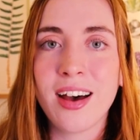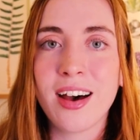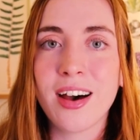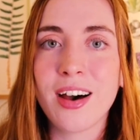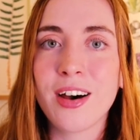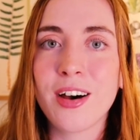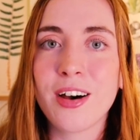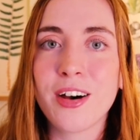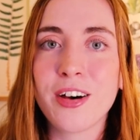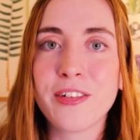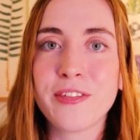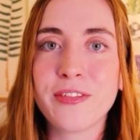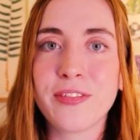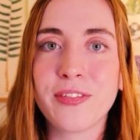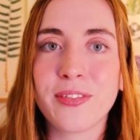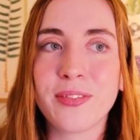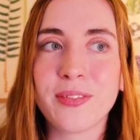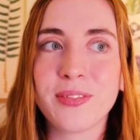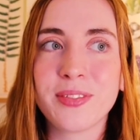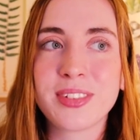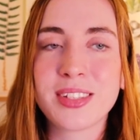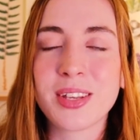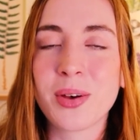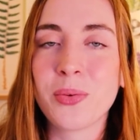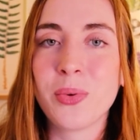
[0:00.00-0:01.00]
of
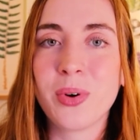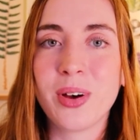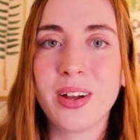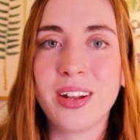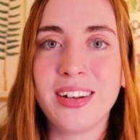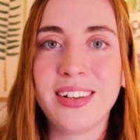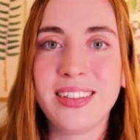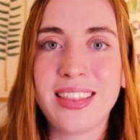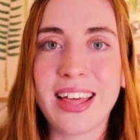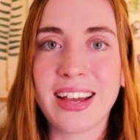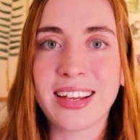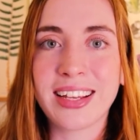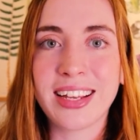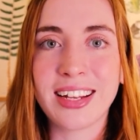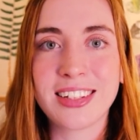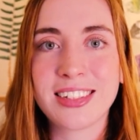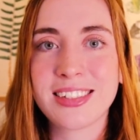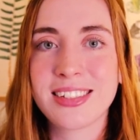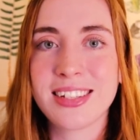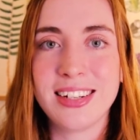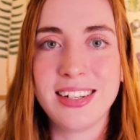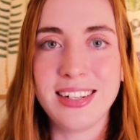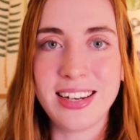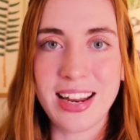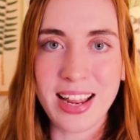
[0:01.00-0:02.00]
someone that gets
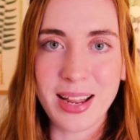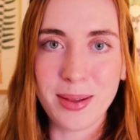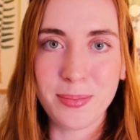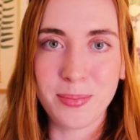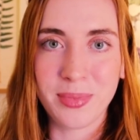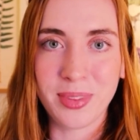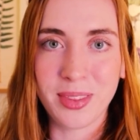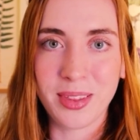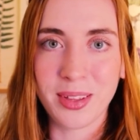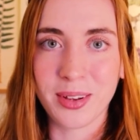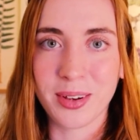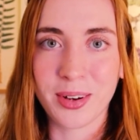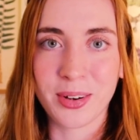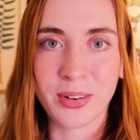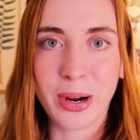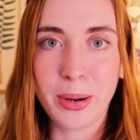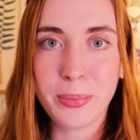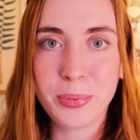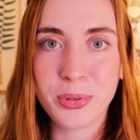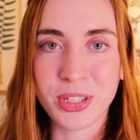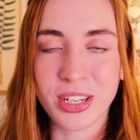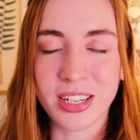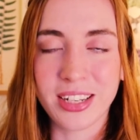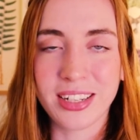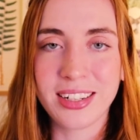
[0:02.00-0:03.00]
to name the
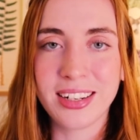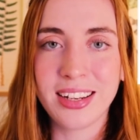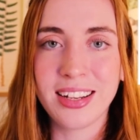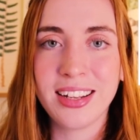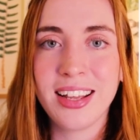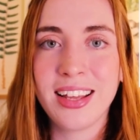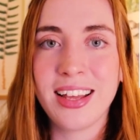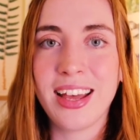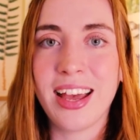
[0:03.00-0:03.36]
eruption.